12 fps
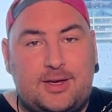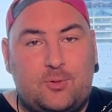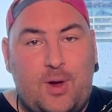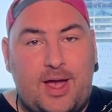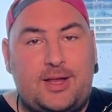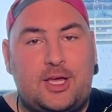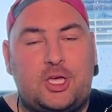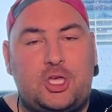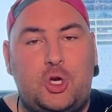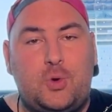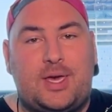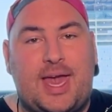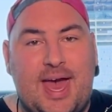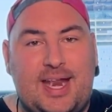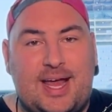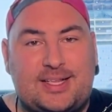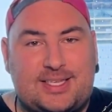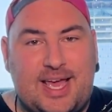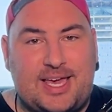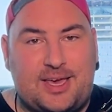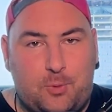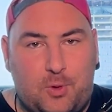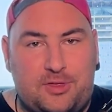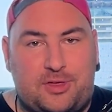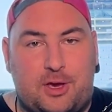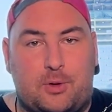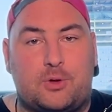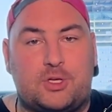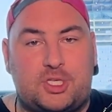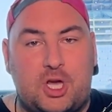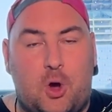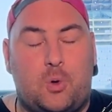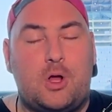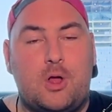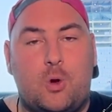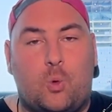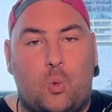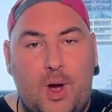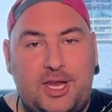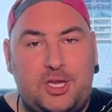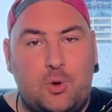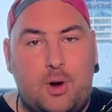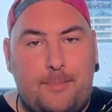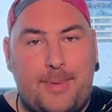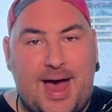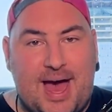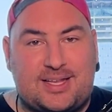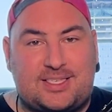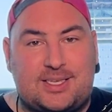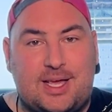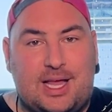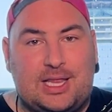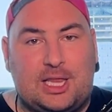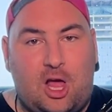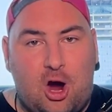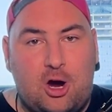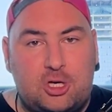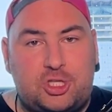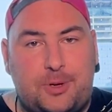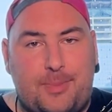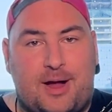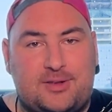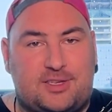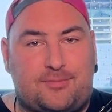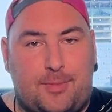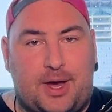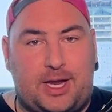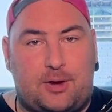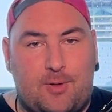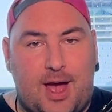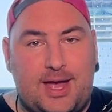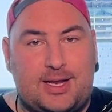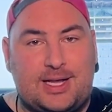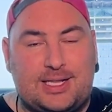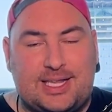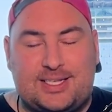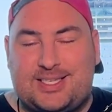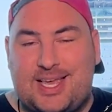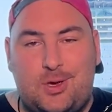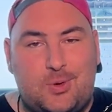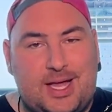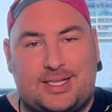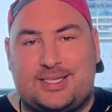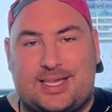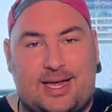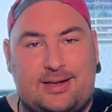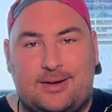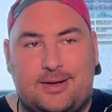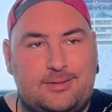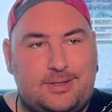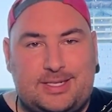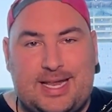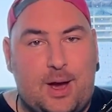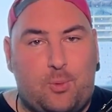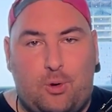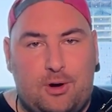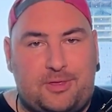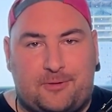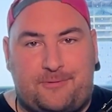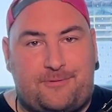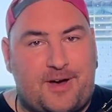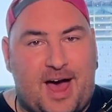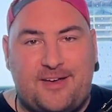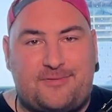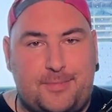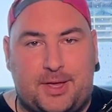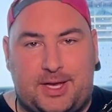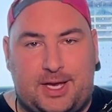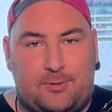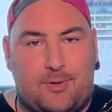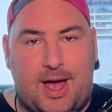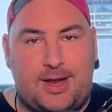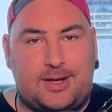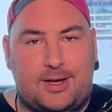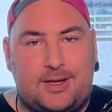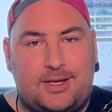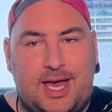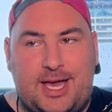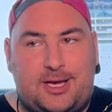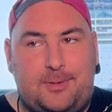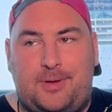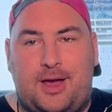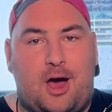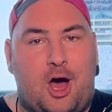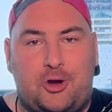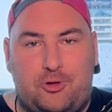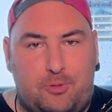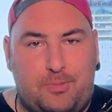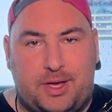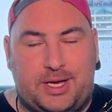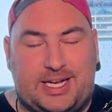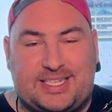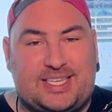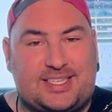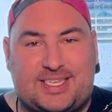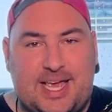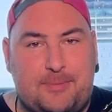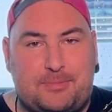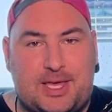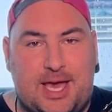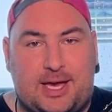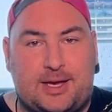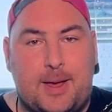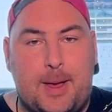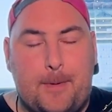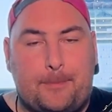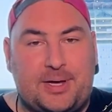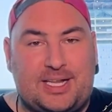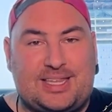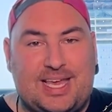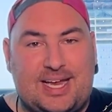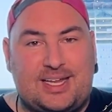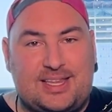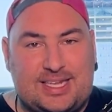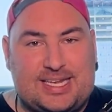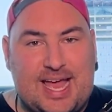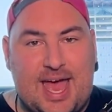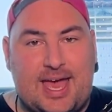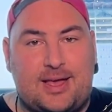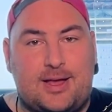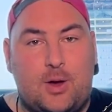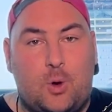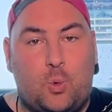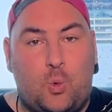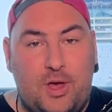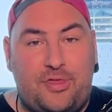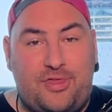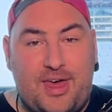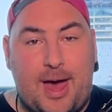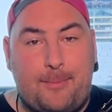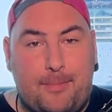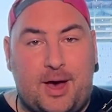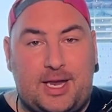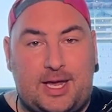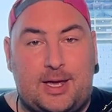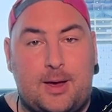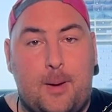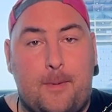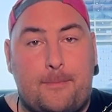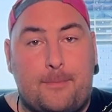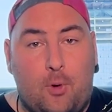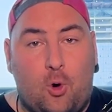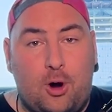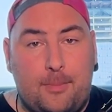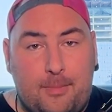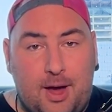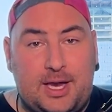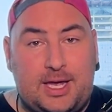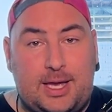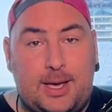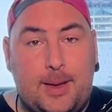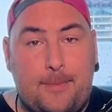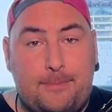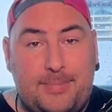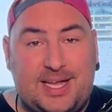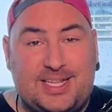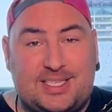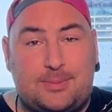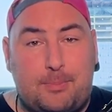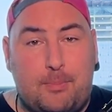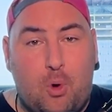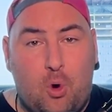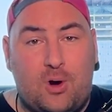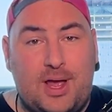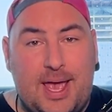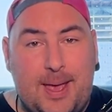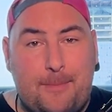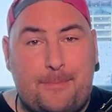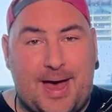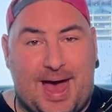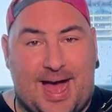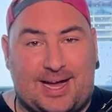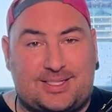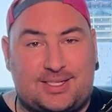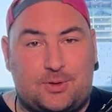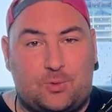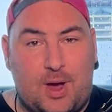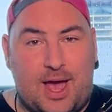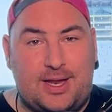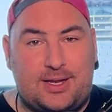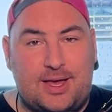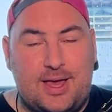Right? You cannot take it with you. So when you amass large amounts of money, right? Let's say you get to that net worth of 5 million, right? It could be 100 million. It's the same thing. But at the end of the day, with that money, more money means more impact, right?